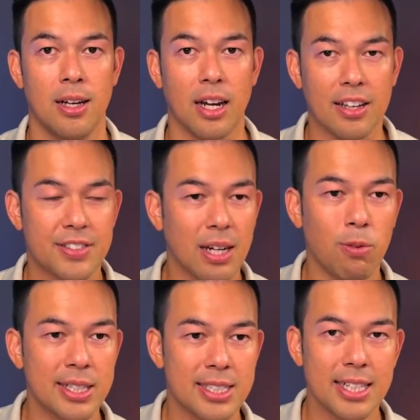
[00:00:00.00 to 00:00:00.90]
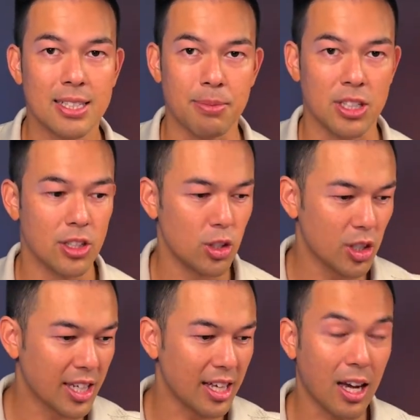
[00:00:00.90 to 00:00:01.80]
Like if someone says something to you,
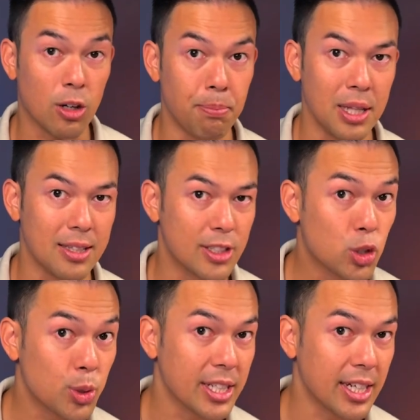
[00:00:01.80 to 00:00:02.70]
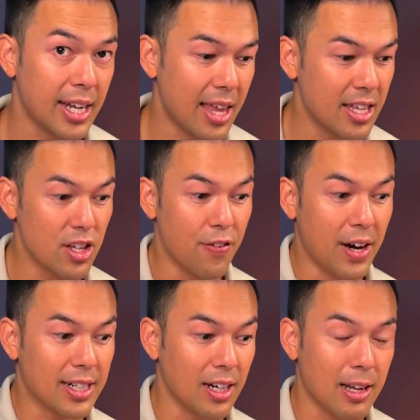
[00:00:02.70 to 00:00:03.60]
you get completely triggered and then you
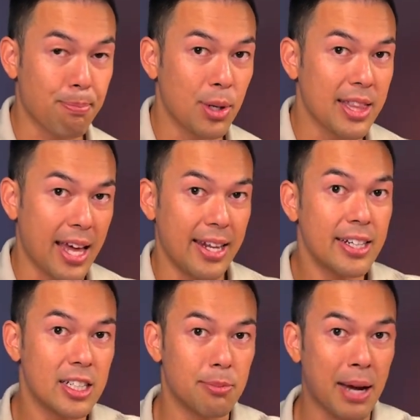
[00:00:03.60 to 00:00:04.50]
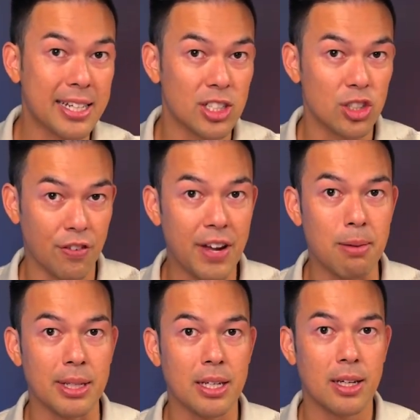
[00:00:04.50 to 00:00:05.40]
fucking like bring that energy back into your
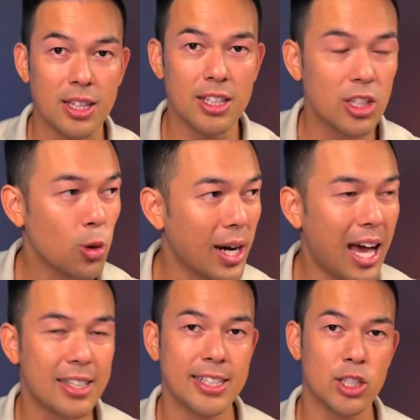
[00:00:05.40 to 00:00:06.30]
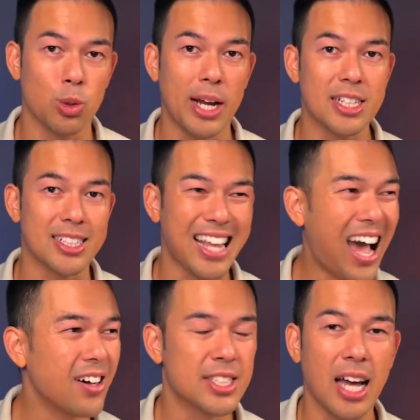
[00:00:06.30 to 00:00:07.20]
family. You allow situations
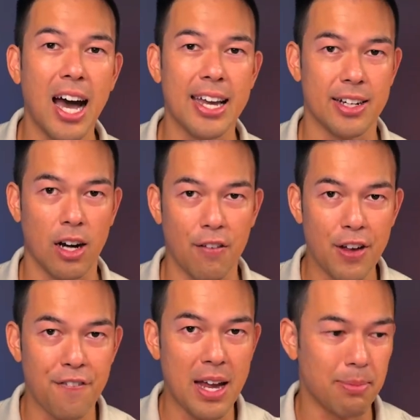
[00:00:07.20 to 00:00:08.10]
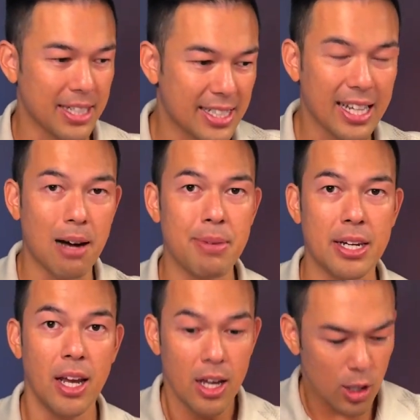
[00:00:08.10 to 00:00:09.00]
outside of your family to come
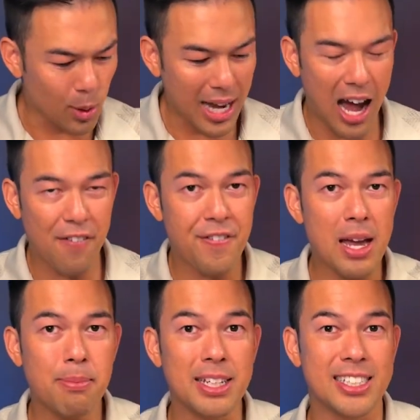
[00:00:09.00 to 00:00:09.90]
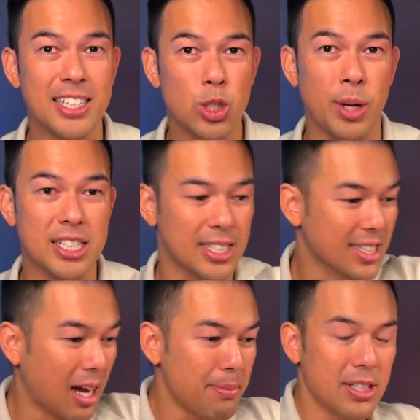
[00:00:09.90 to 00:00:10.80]
in. You allow family situations
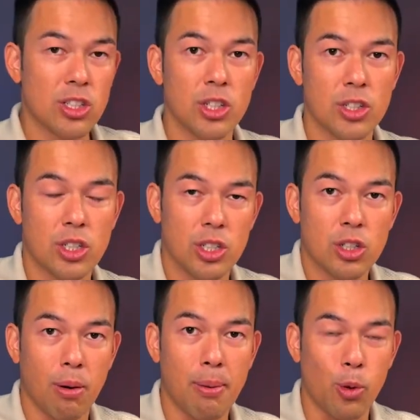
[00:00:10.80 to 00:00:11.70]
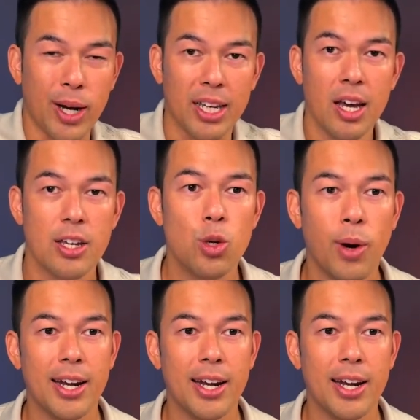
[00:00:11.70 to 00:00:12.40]
come in to sh show up at work. You